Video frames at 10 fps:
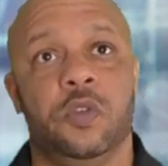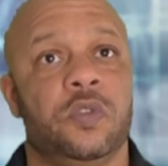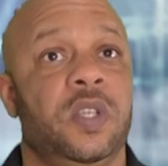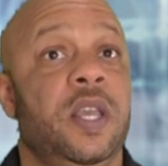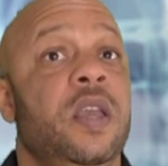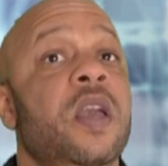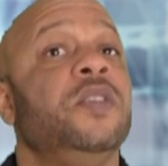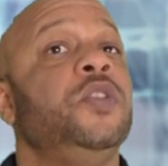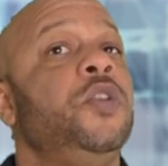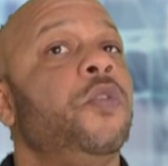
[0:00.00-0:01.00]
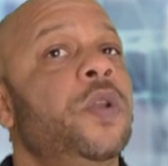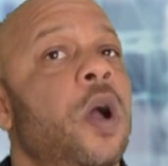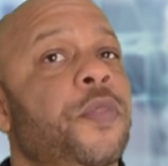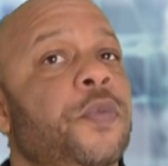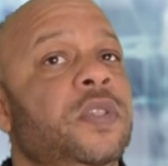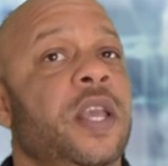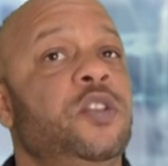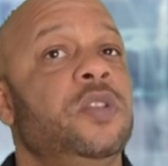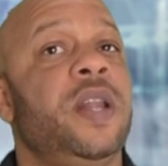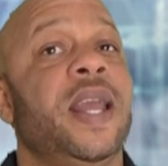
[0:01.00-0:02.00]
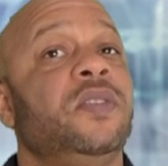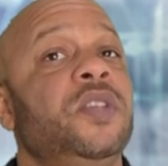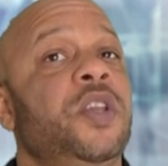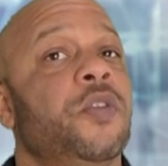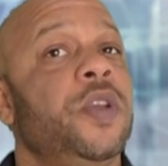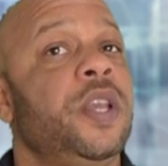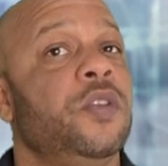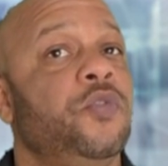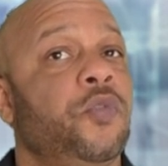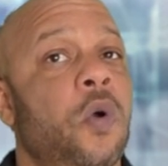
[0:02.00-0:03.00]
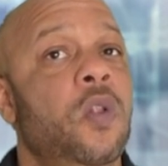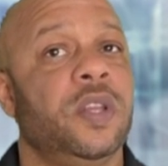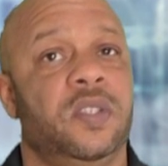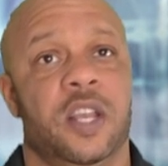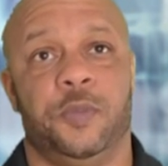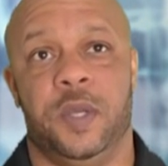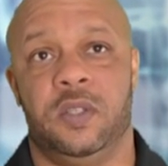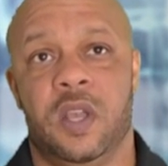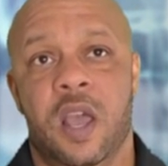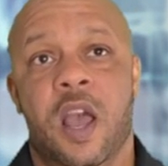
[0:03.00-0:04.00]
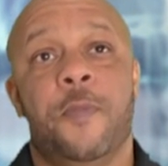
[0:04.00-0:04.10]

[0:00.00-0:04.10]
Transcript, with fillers: you'll see security authorization and security control assessments,